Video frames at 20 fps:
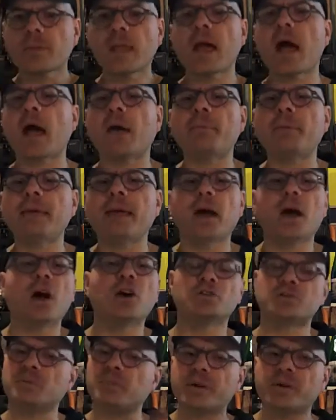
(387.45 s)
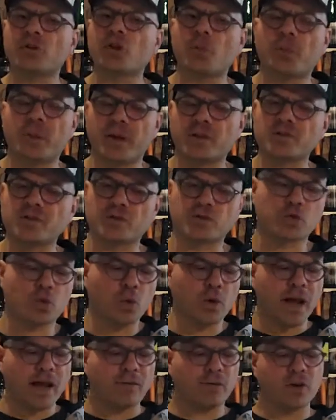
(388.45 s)
I P Ls, Imperial Pilsners, or
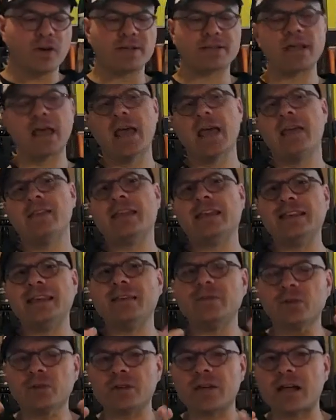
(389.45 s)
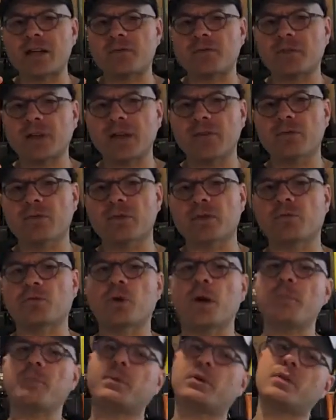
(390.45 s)
whatever is, they give you a lot of flavor in the
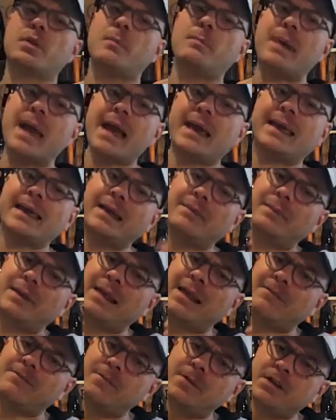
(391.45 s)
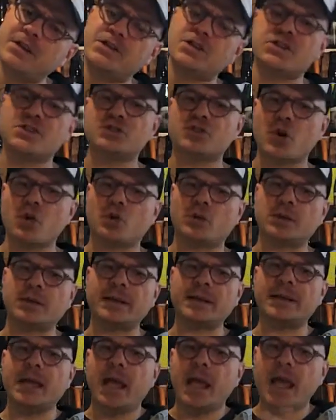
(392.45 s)
front, but on the back end, man, that finish is so
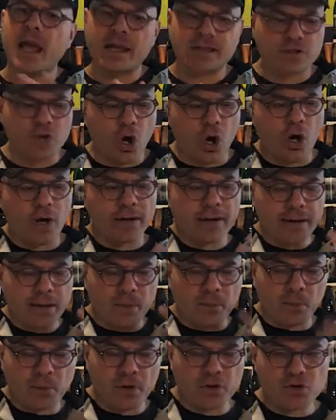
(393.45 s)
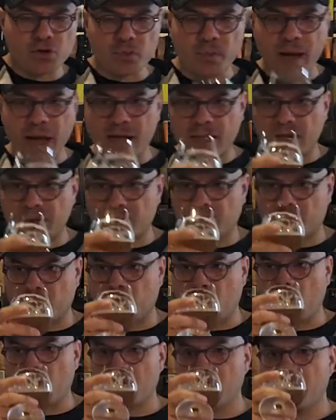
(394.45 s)
clean, it's gone, and it brings you back in for
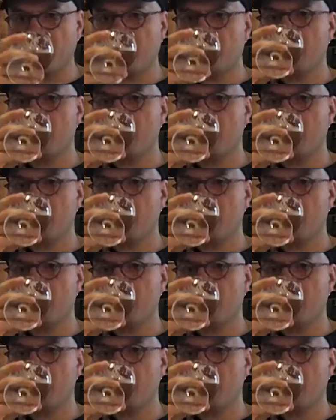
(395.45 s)
more.